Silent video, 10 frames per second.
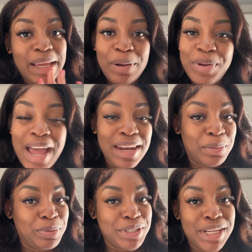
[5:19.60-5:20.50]
we got to
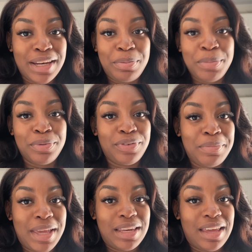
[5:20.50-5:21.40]
appreciate the people for
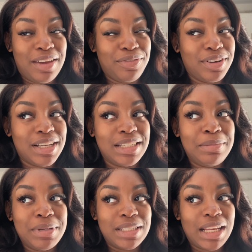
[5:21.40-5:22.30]
making the effort because it
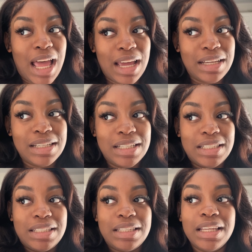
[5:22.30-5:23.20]
means a lot,
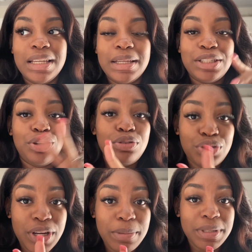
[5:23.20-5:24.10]
because 2
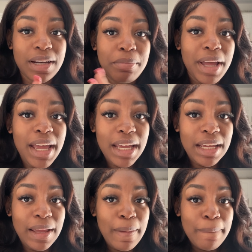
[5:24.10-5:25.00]
trips in a month.
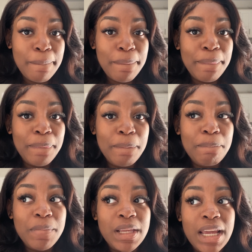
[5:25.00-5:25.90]

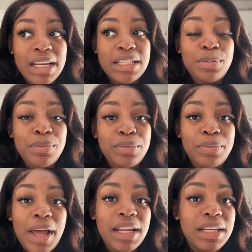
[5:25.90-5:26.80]
And these people
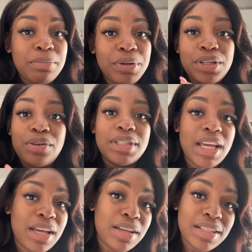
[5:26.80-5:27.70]
probably didn't book
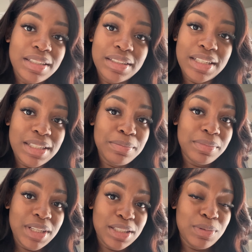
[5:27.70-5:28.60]
hotels
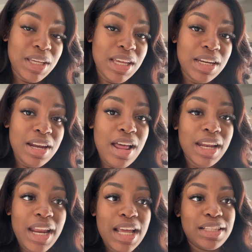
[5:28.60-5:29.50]
this weekend and all of
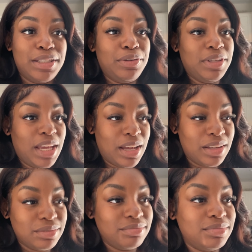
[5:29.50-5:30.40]
that. So, yeah.
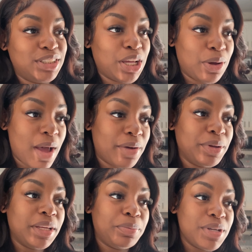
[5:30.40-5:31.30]
So, I
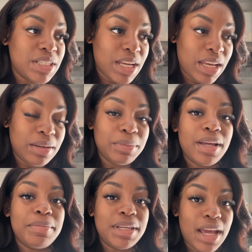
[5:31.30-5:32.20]
really appreciate them
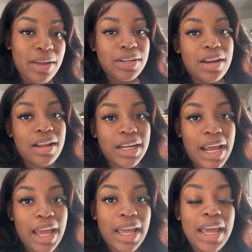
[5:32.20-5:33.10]
coming down and all that.